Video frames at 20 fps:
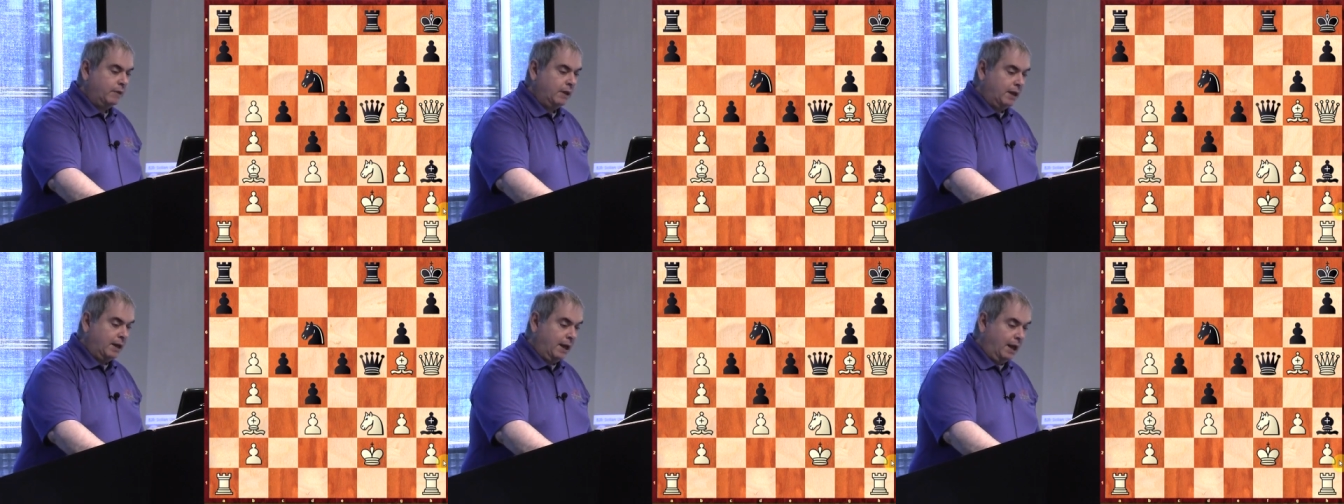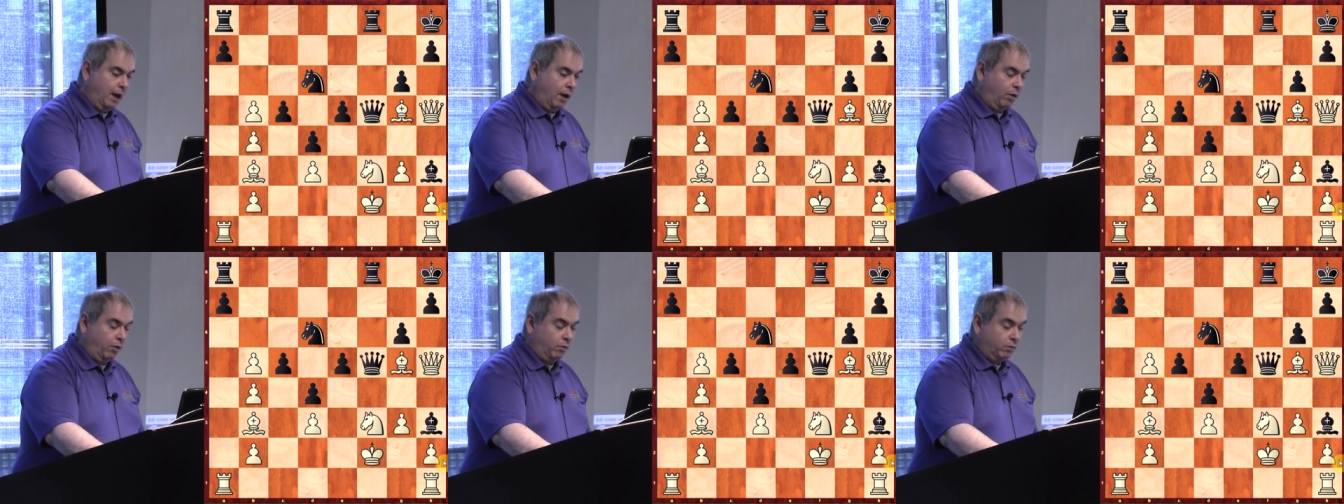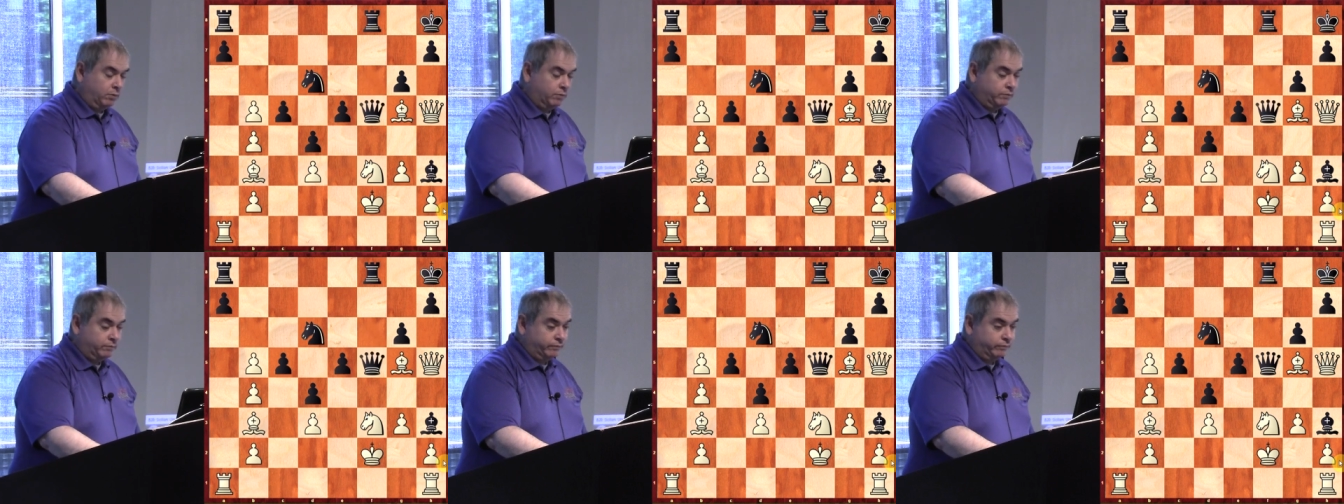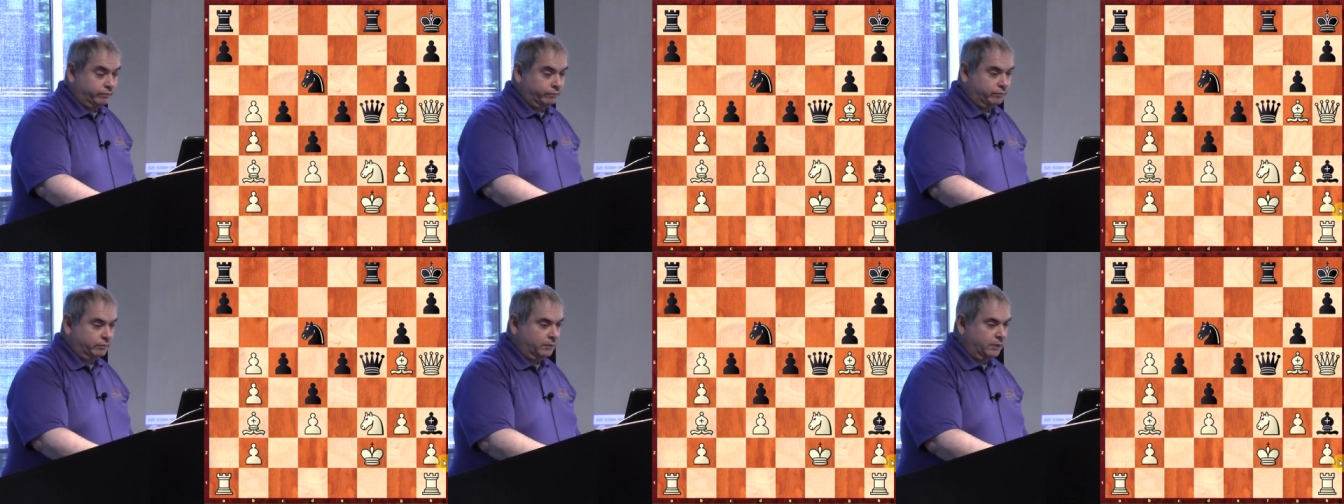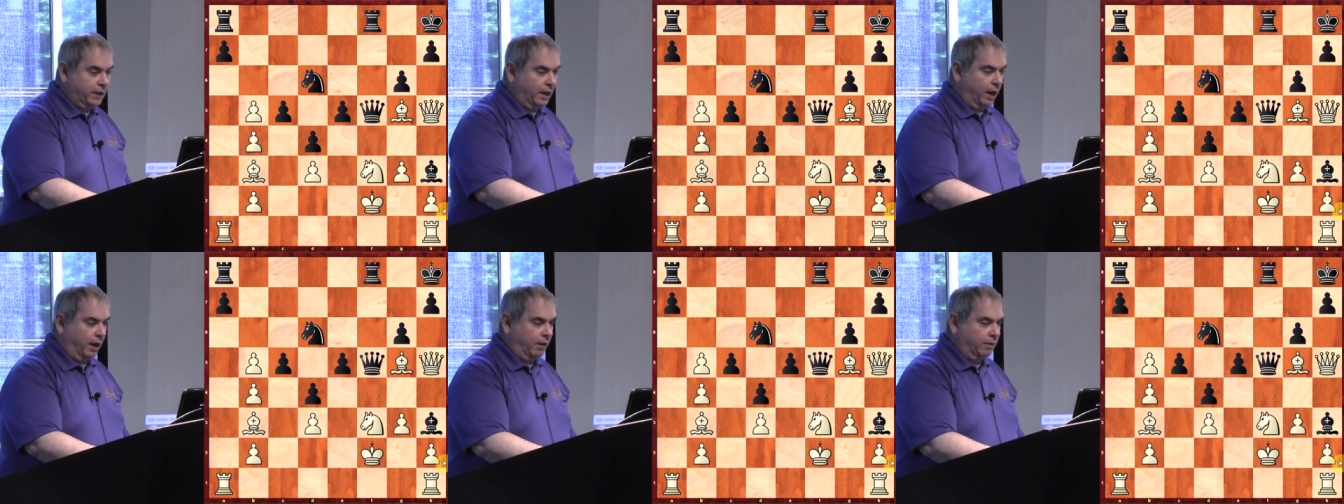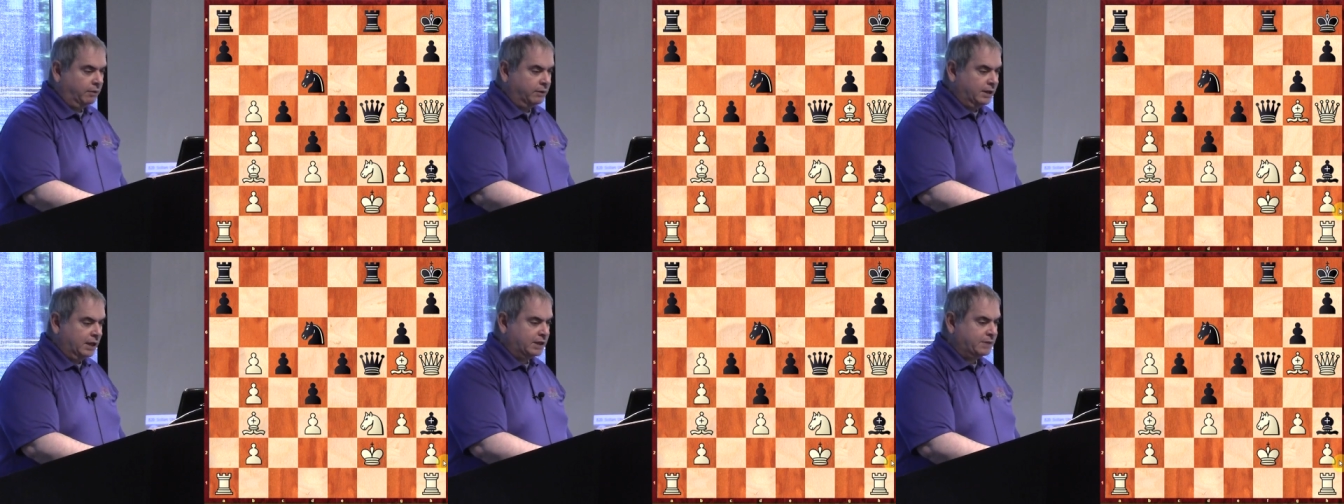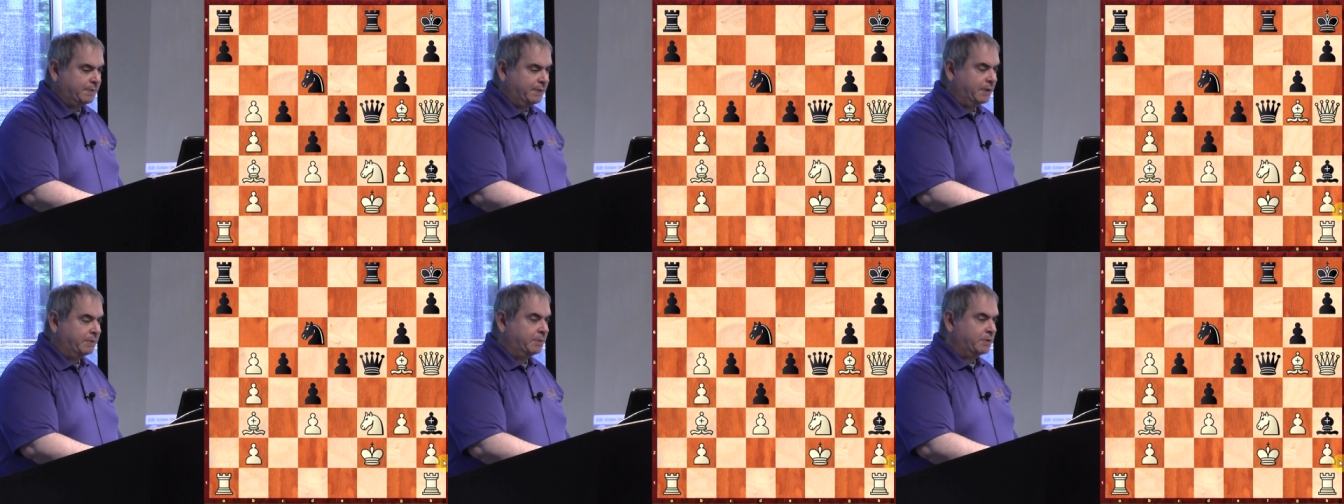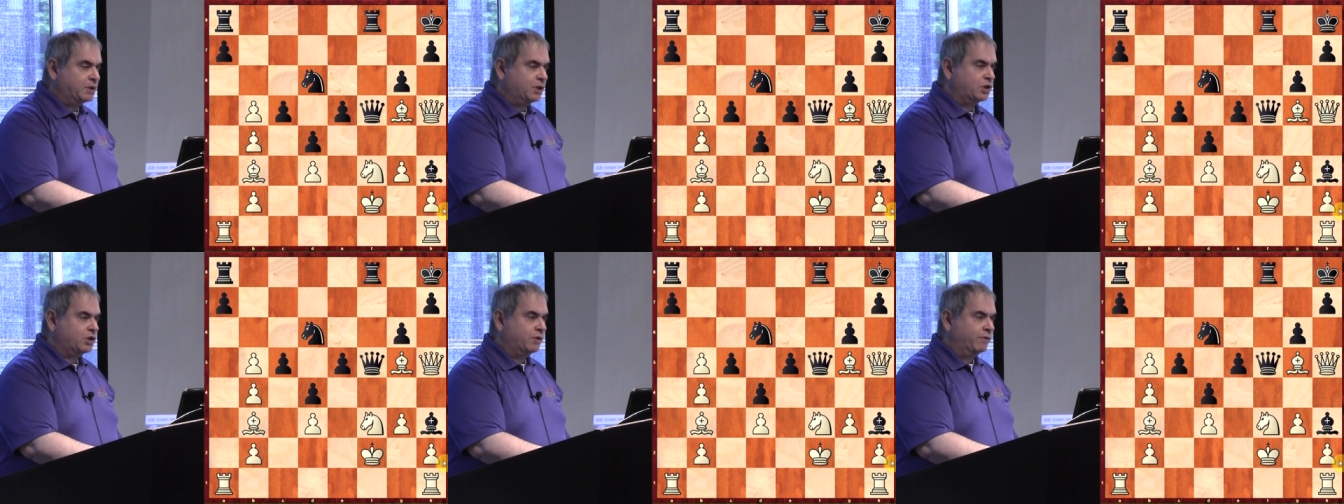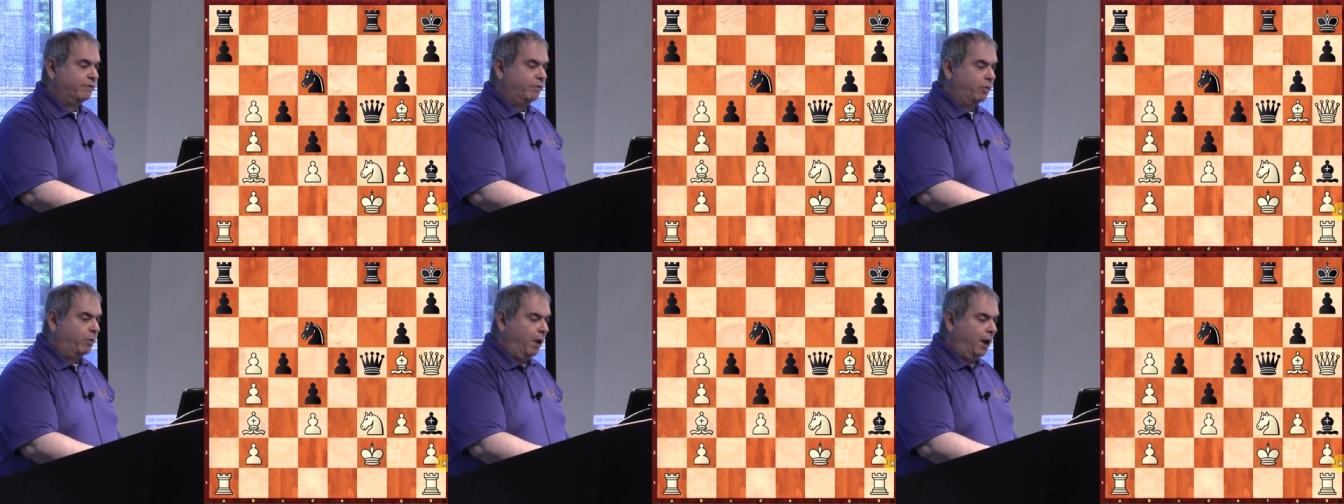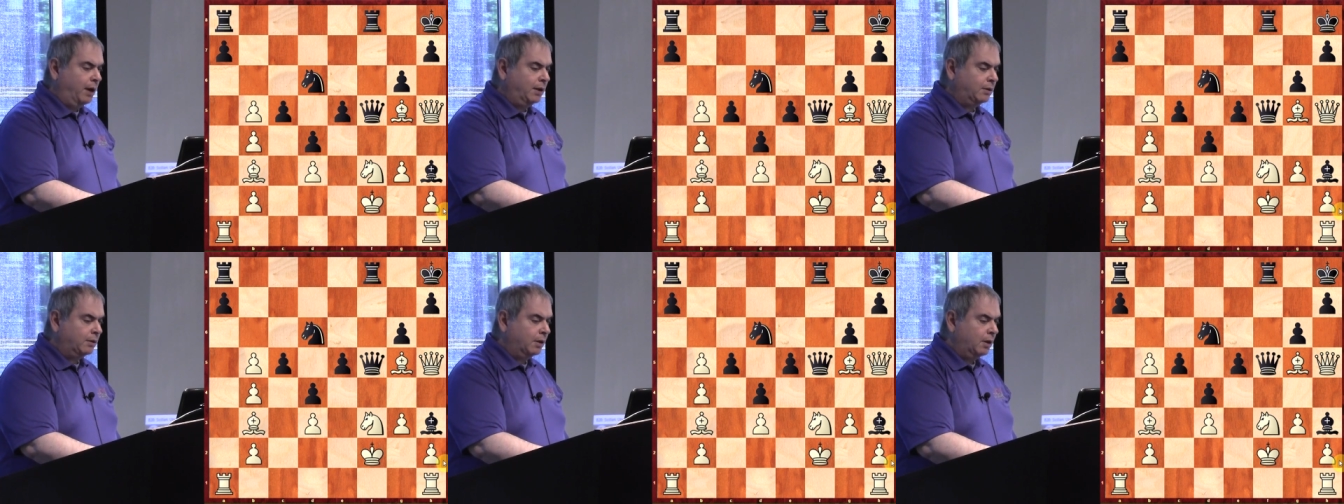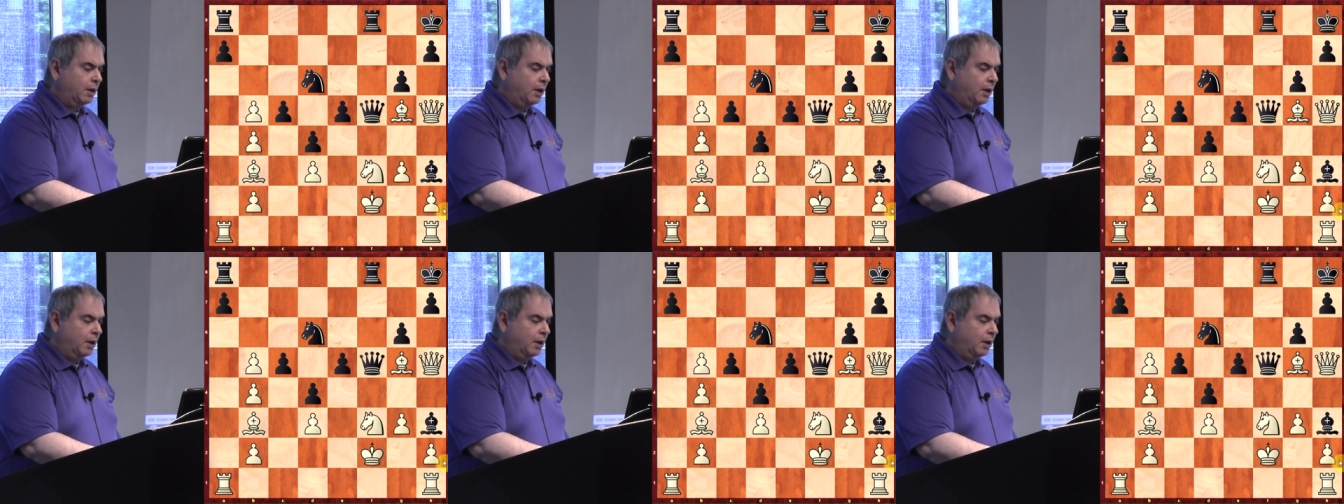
And now, yeah, desperate position for white.